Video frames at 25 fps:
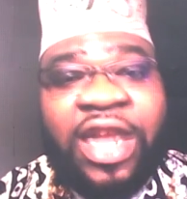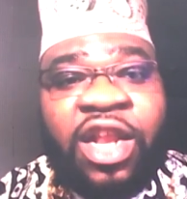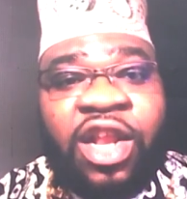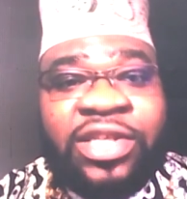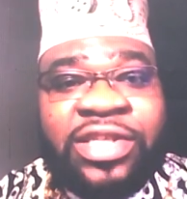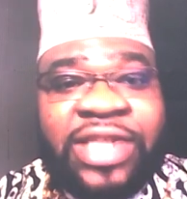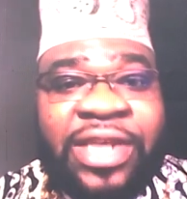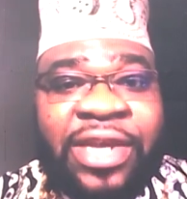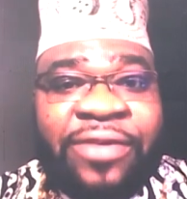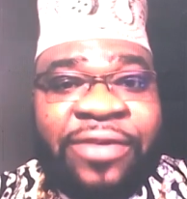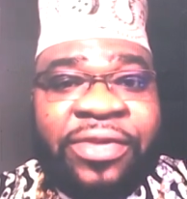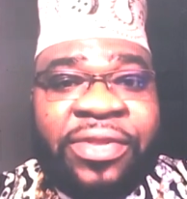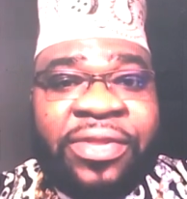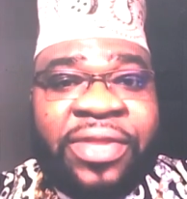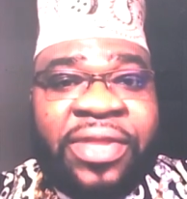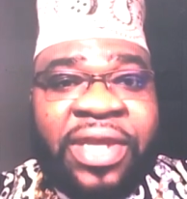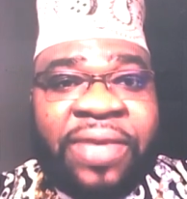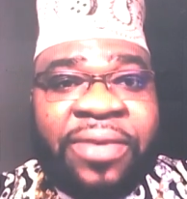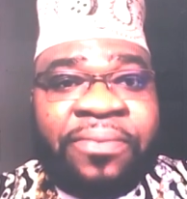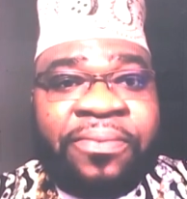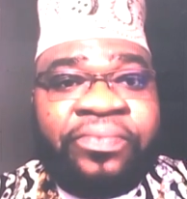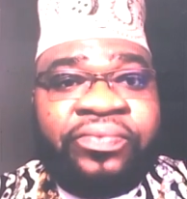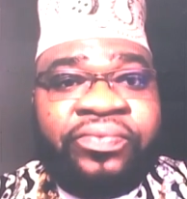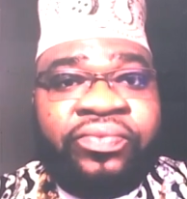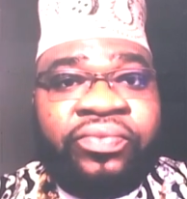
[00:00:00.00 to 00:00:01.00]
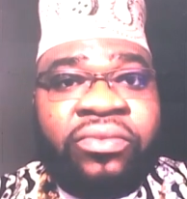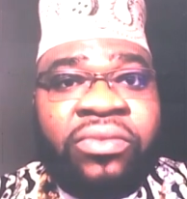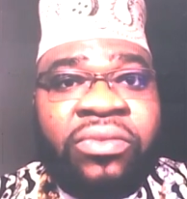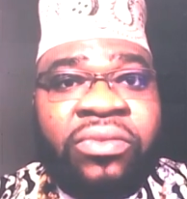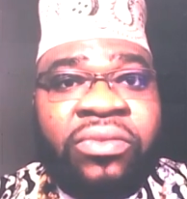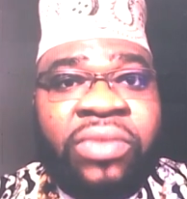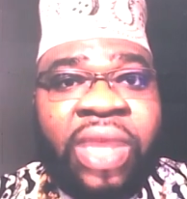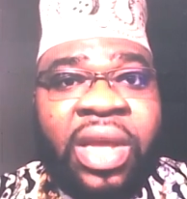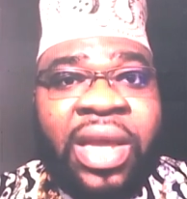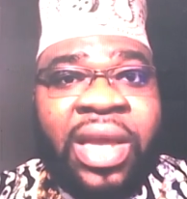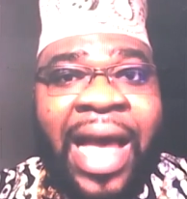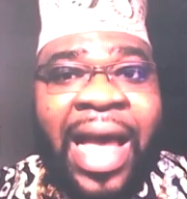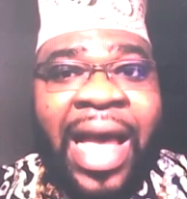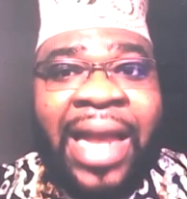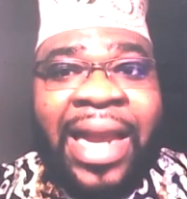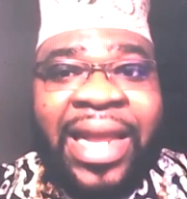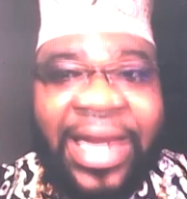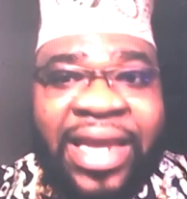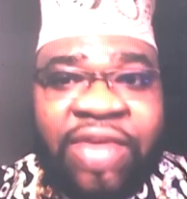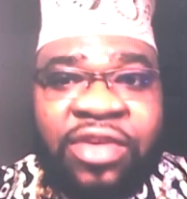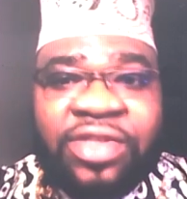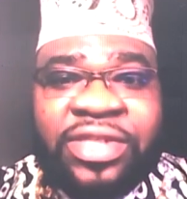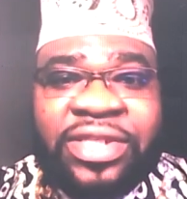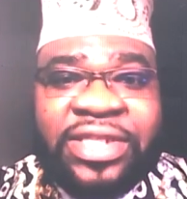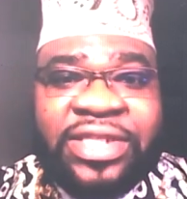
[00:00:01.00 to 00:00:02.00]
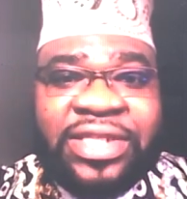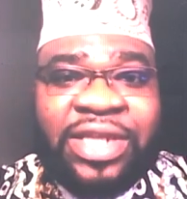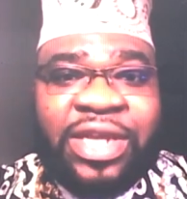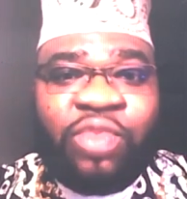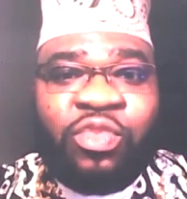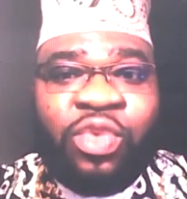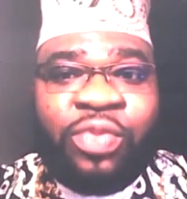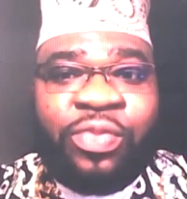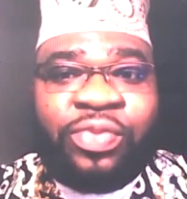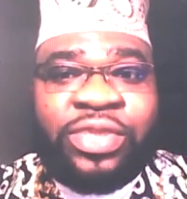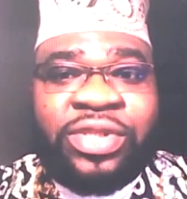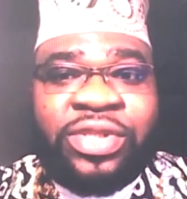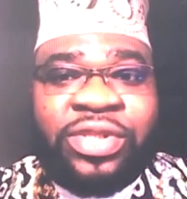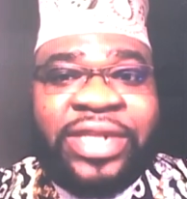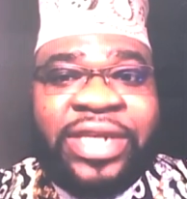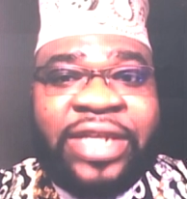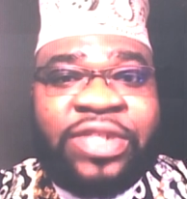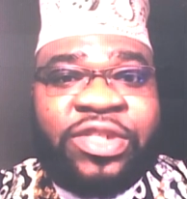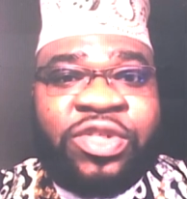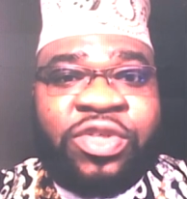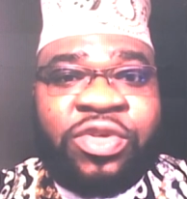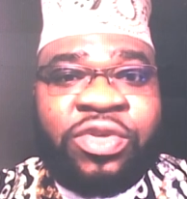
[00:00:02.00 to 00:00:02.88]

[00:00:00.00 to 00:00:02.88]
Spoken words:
everything. Our legal system will protect you.